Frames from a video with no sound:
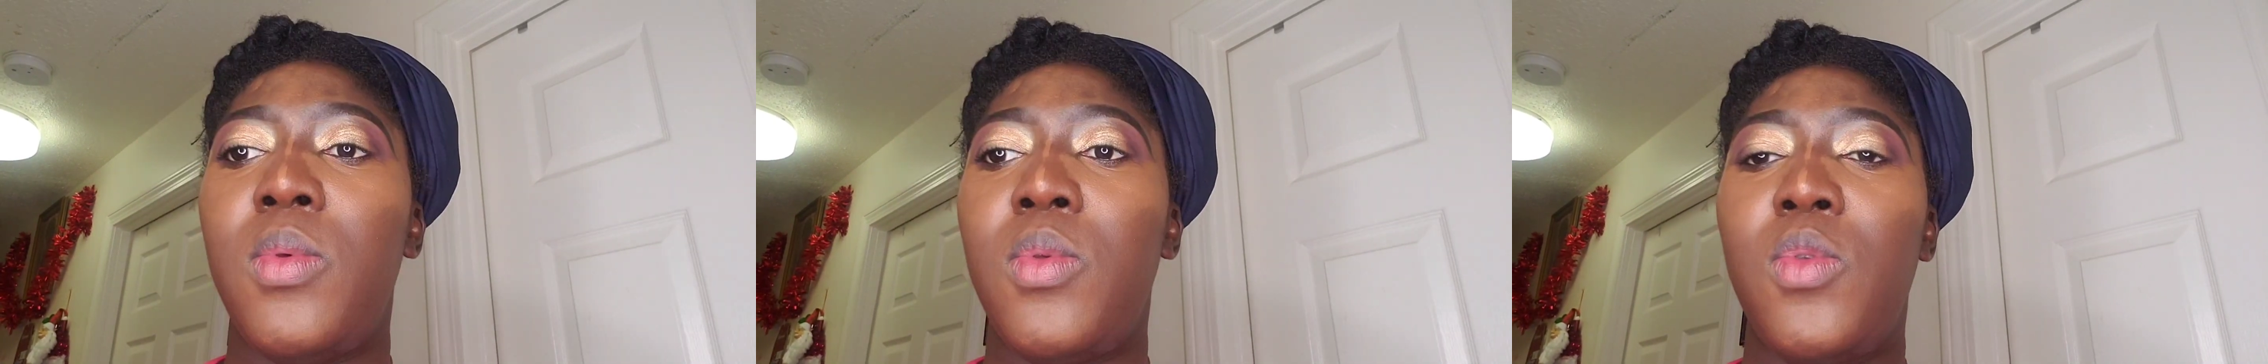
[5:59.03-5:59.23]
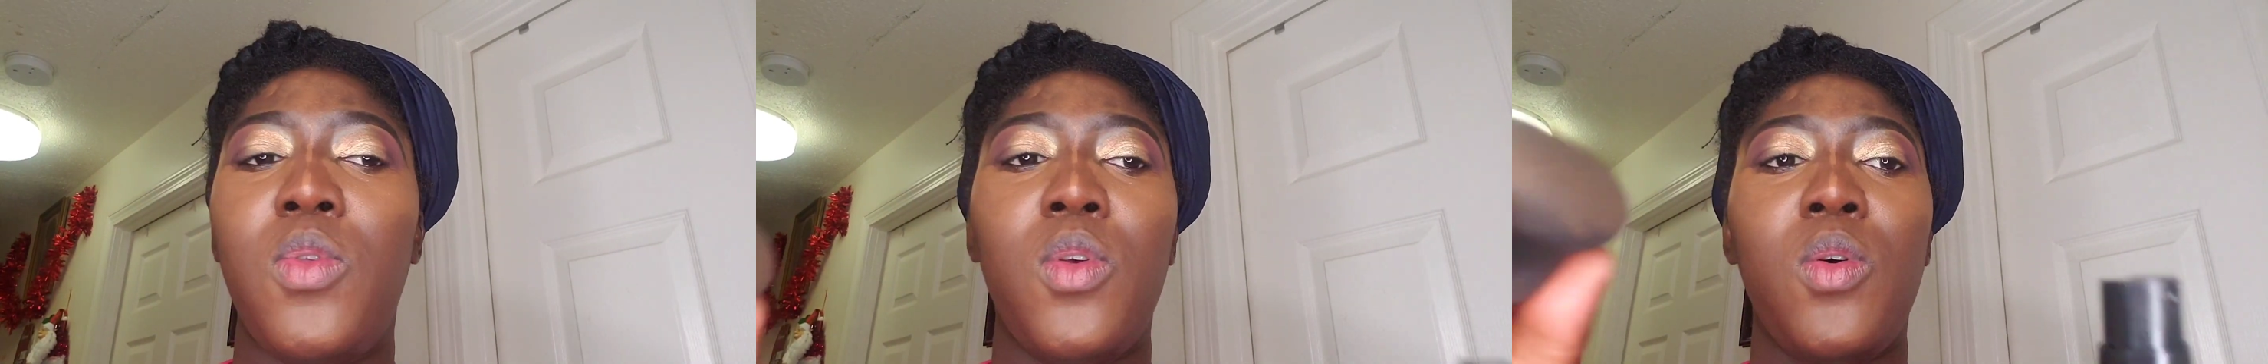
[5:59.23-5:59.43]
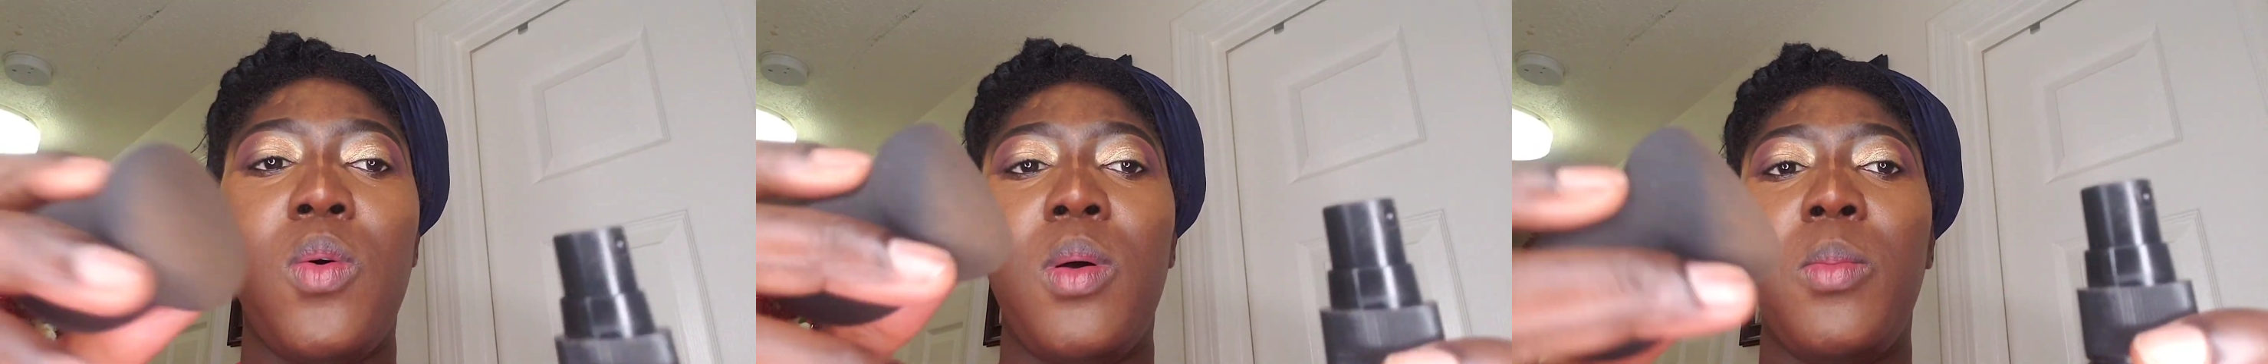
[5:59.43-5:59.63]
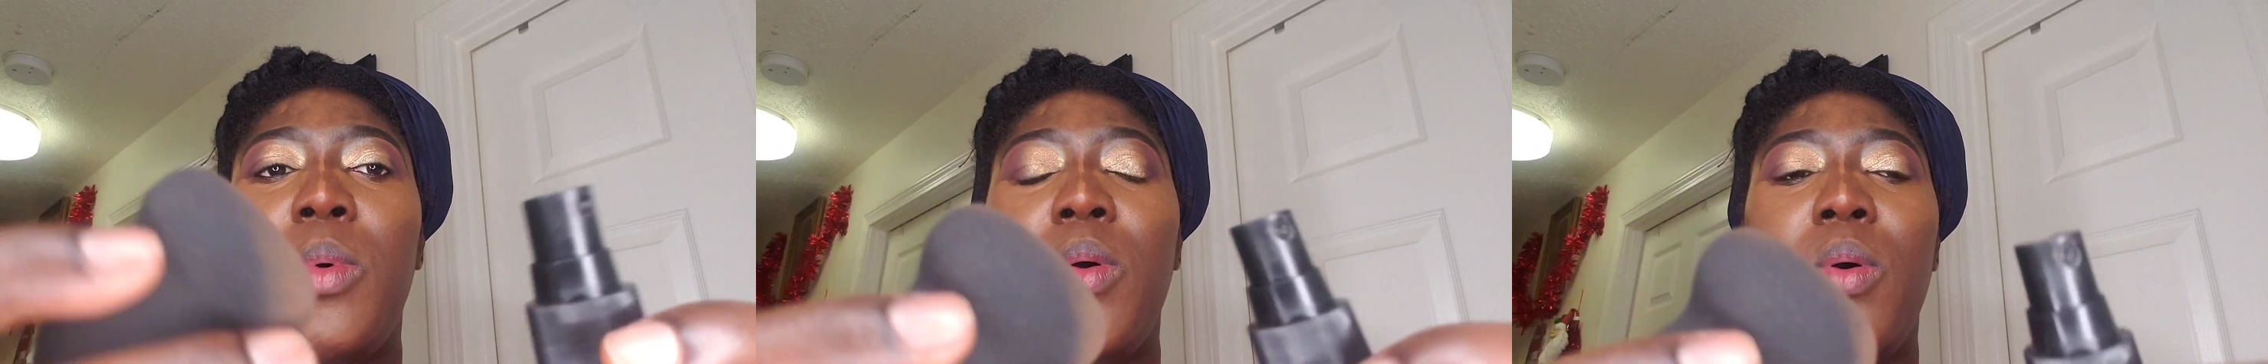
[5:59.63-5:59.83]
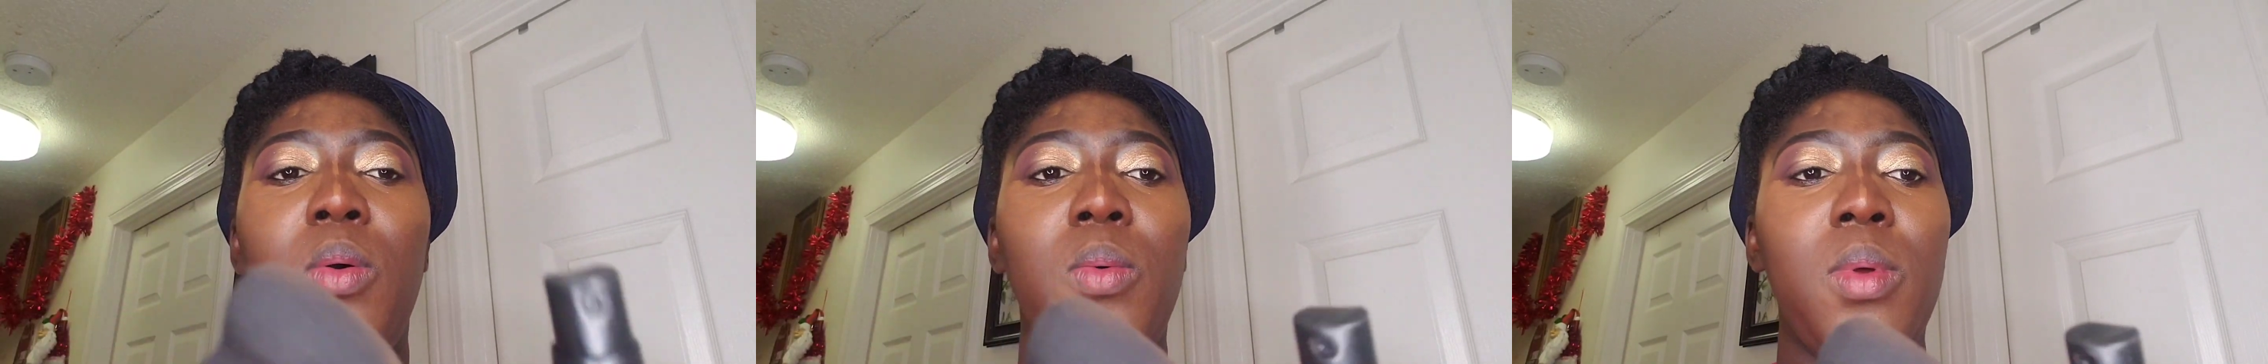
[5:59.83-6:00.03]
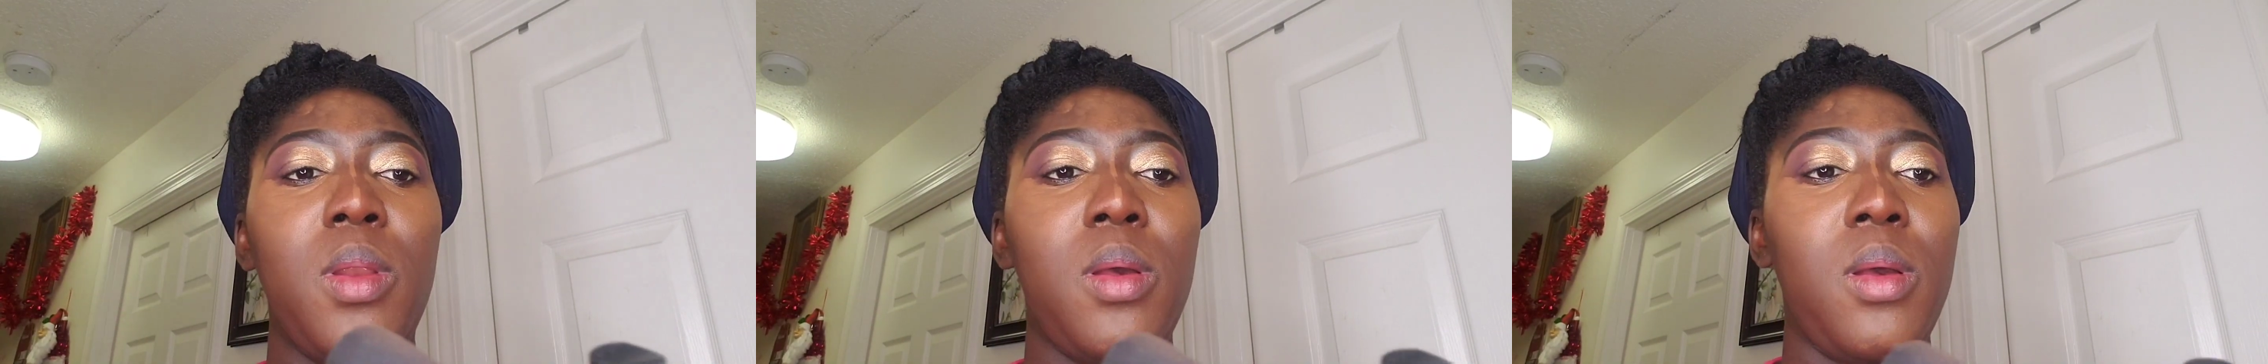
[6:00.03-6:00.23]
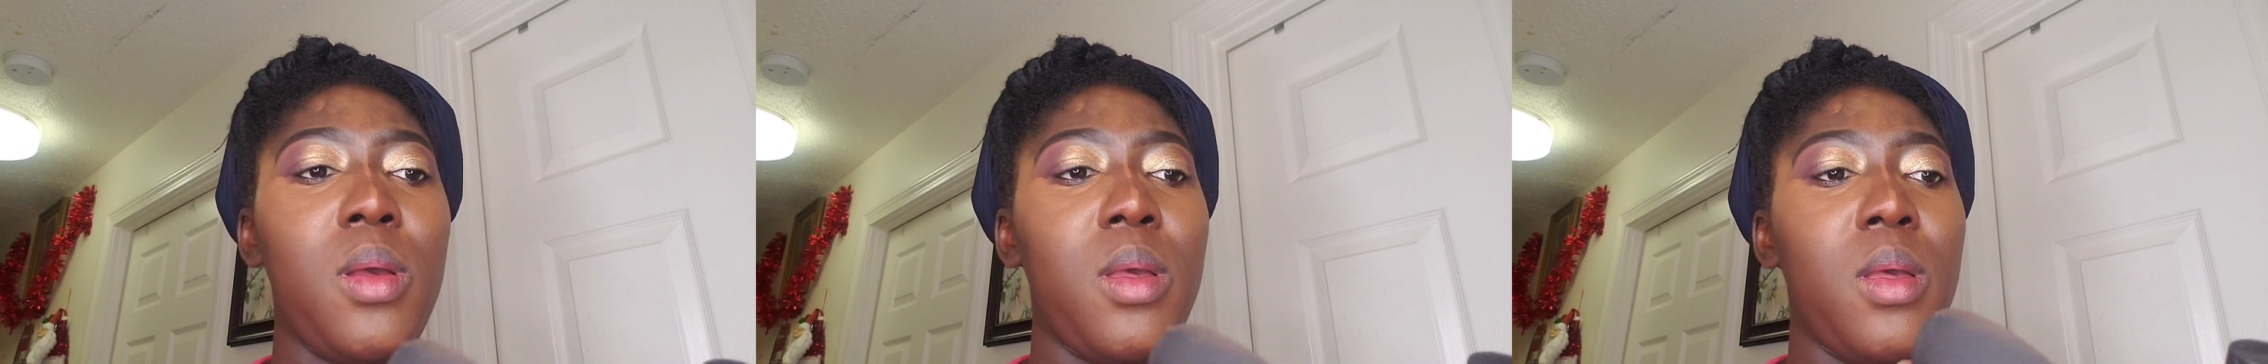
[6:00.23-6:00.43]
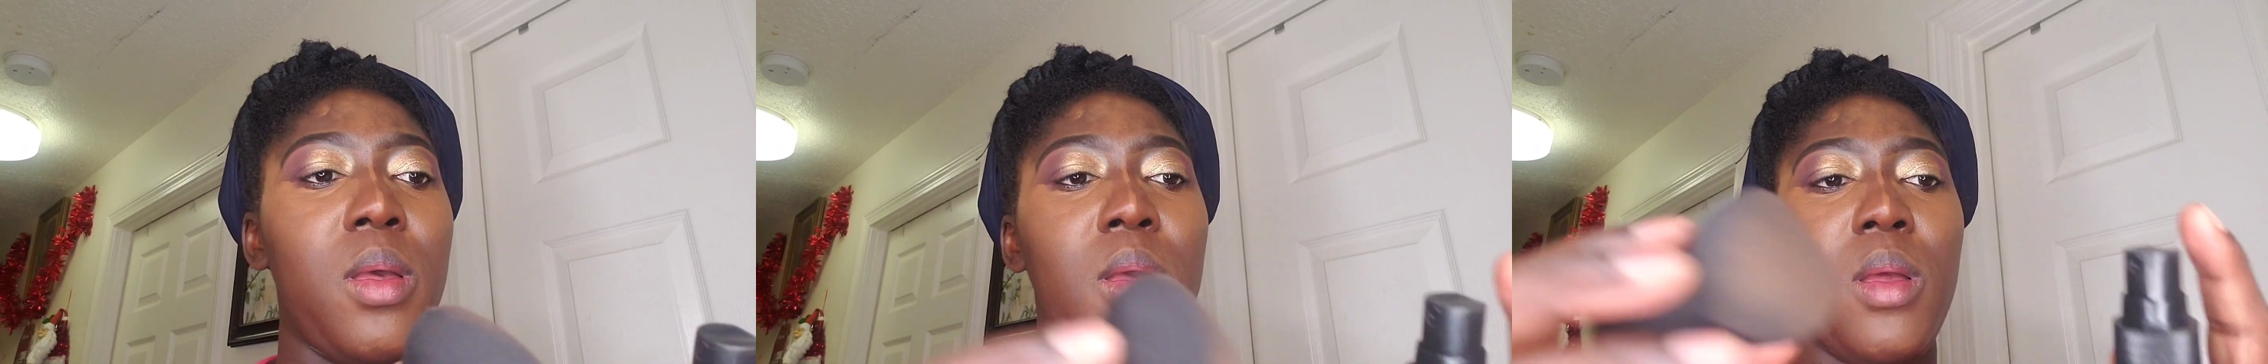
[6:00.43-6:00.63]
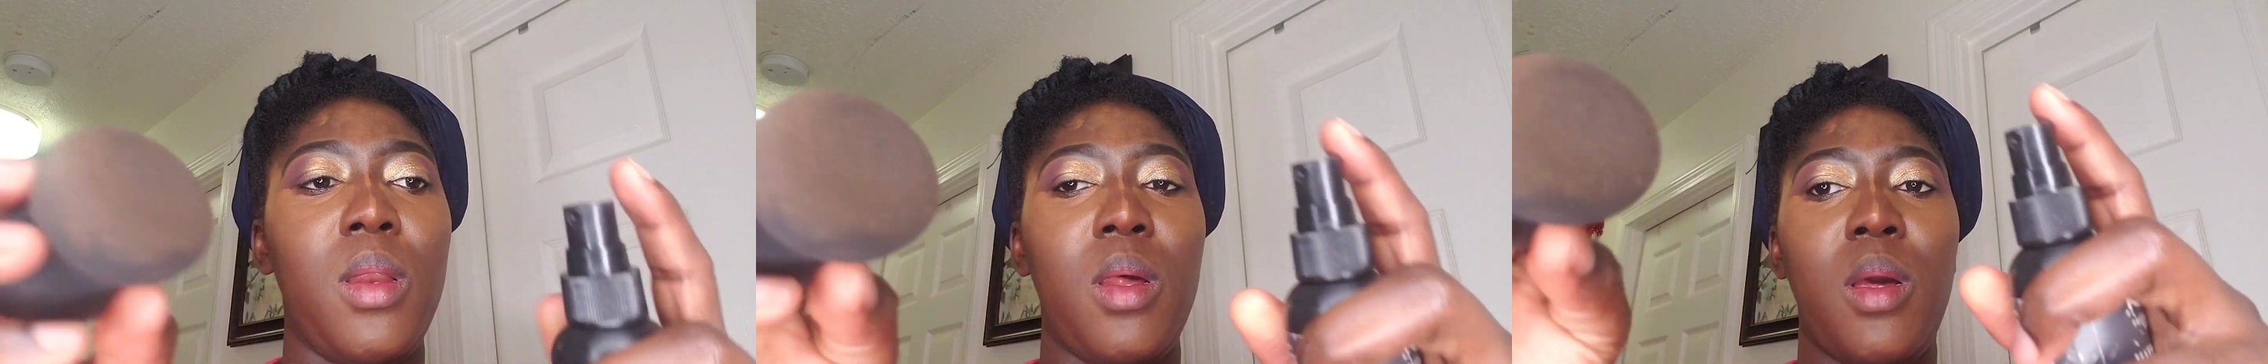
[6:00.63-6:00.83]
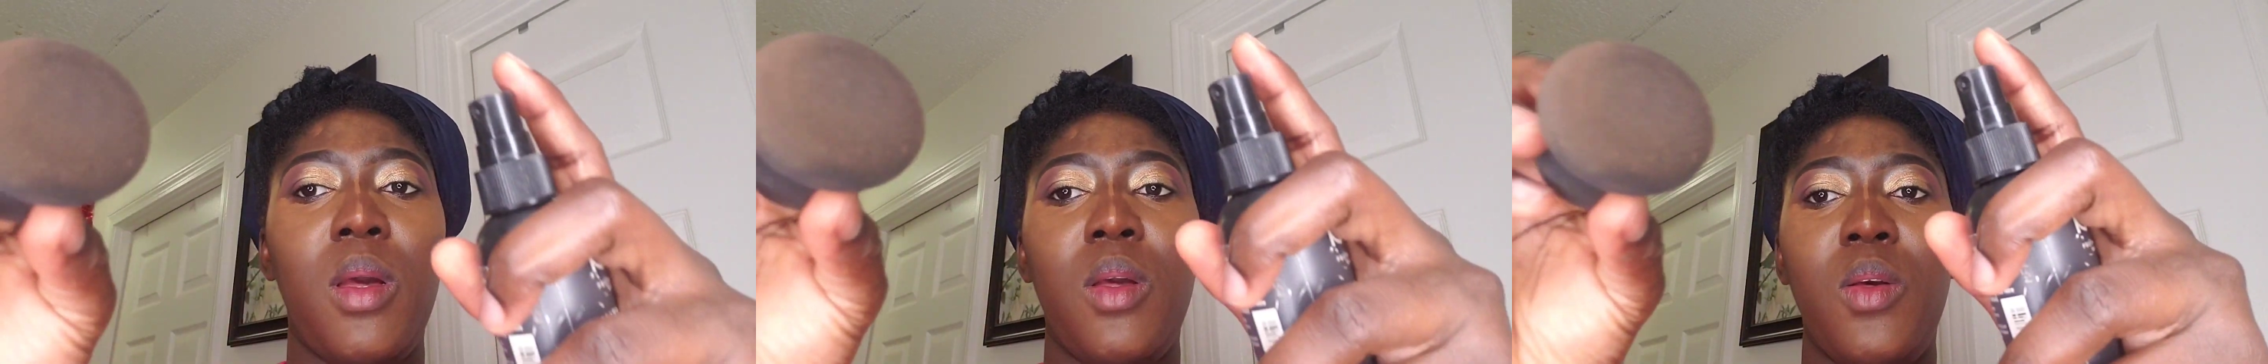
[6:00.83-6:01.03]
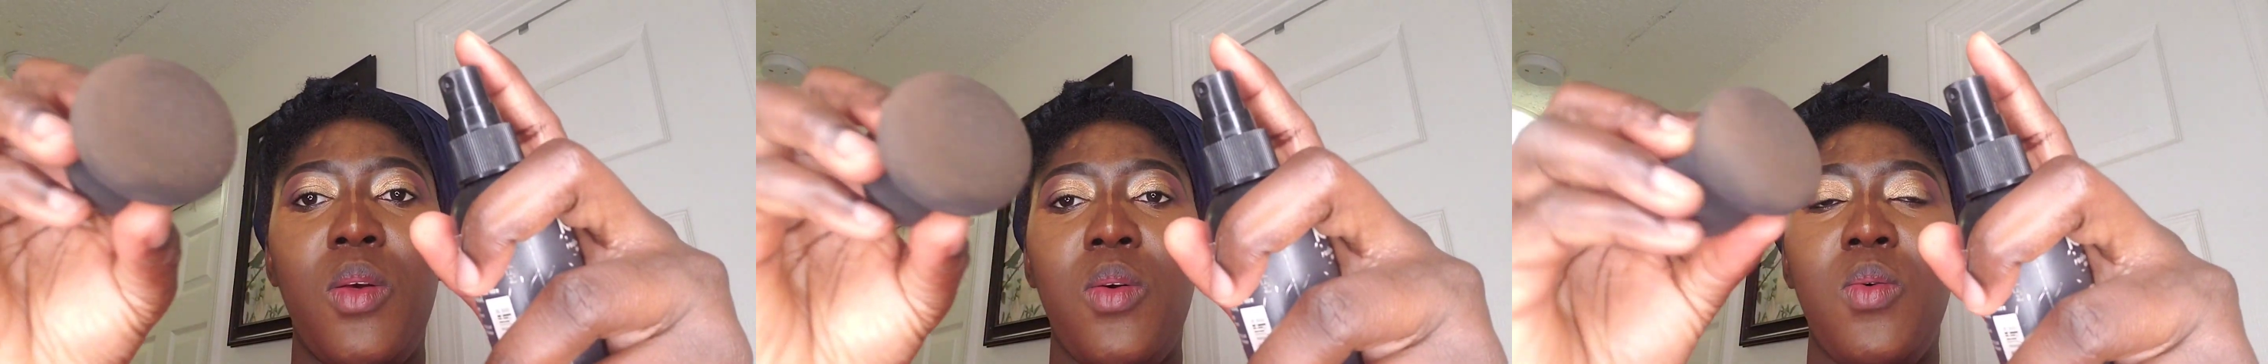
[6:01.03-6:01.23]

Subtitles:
So I'm going ahead and